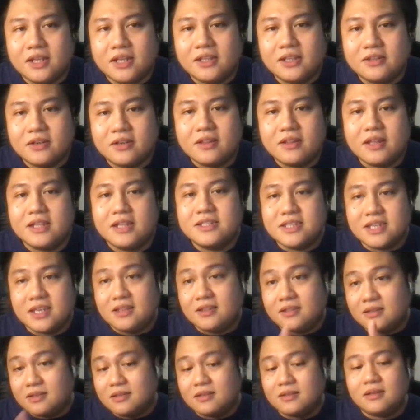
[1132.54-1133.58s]
it out later.
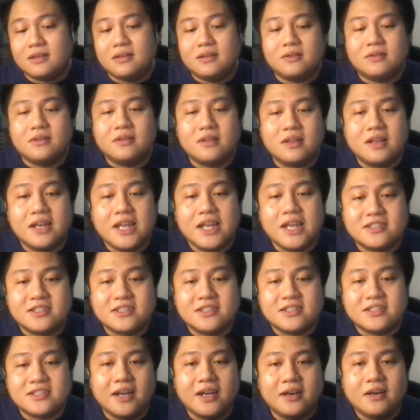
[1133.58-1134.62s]
It's in the no, the
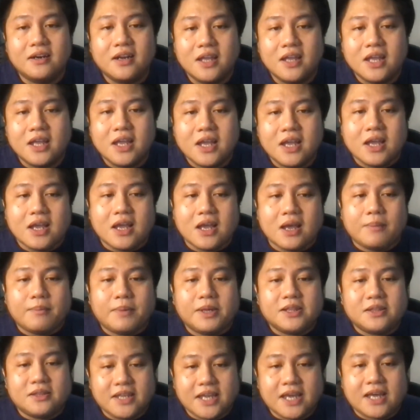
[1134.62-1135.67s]
links are there.
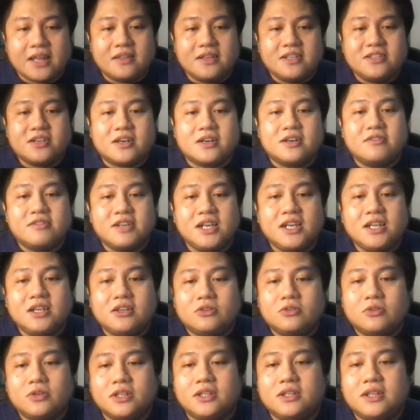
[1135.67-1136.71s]
But yeah, these are
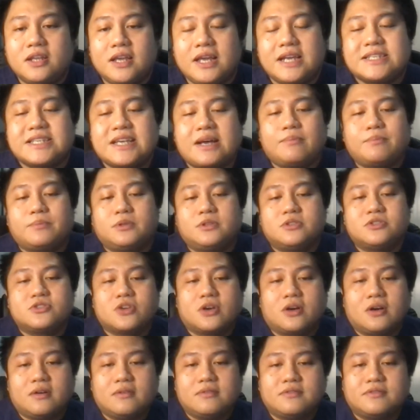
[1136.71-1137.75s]
really good
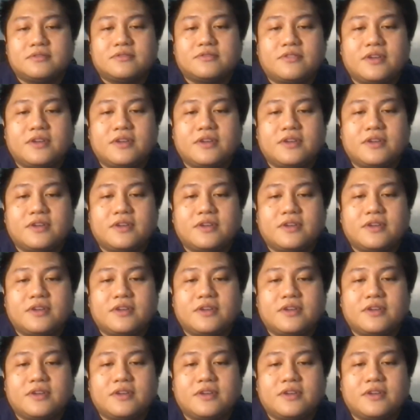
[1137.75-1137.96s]
examples